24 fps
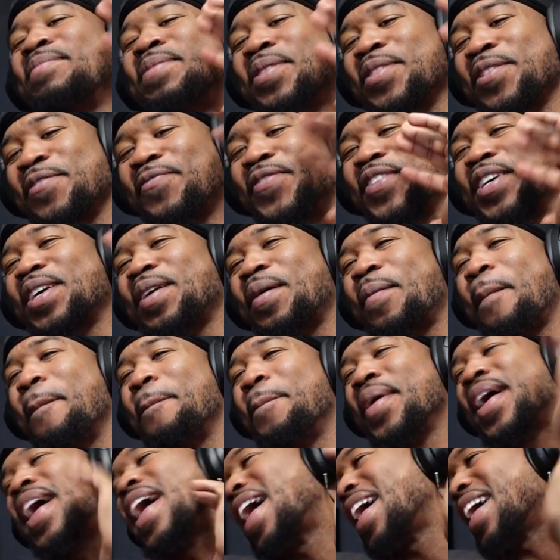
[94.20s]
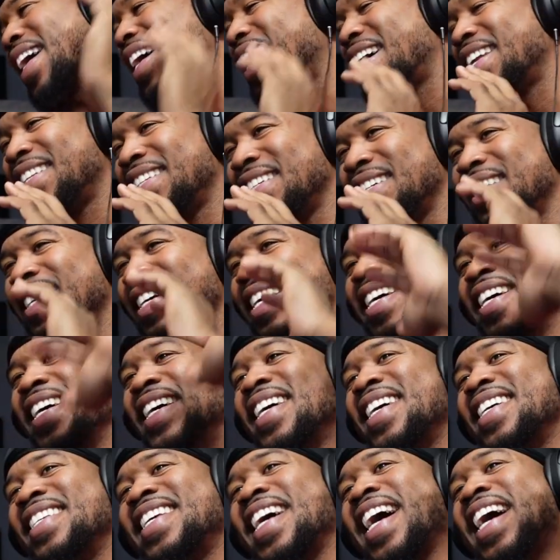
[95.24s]
motherfucker back. Goddamn.
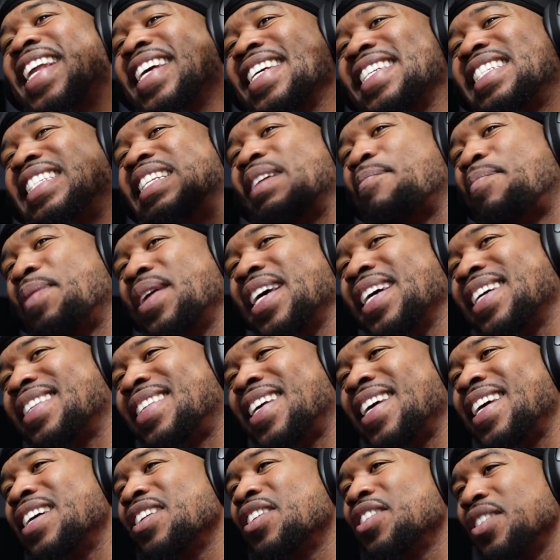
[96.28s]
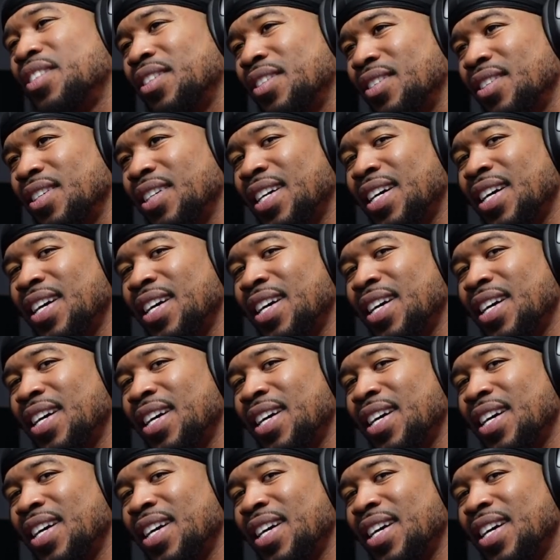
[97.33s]
That is the big Tigger.